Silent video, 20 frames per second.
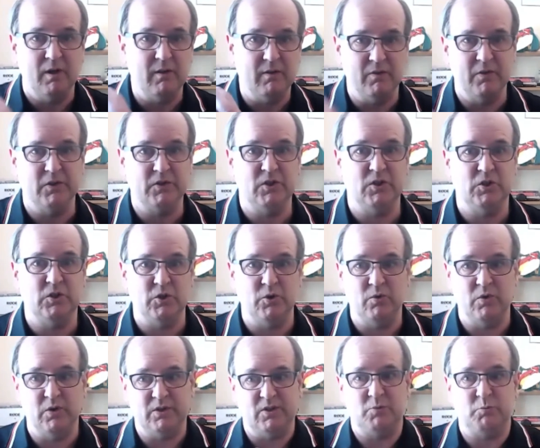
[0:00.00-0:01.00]
the tissue
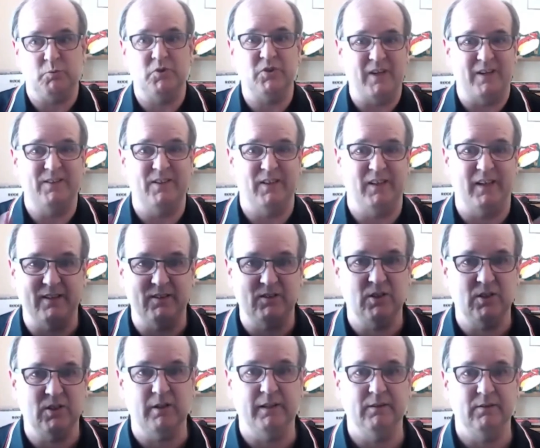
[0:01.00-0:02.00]
that is presenting as
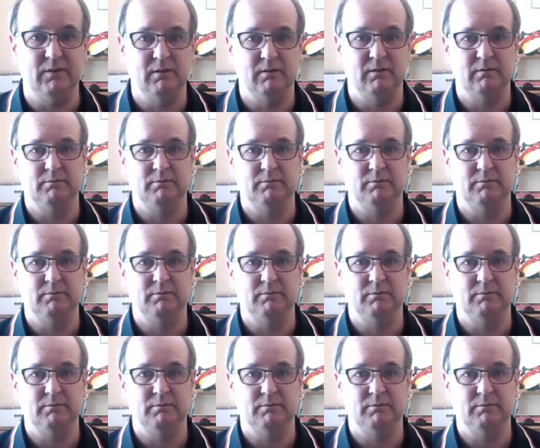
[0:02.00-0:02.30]
tight?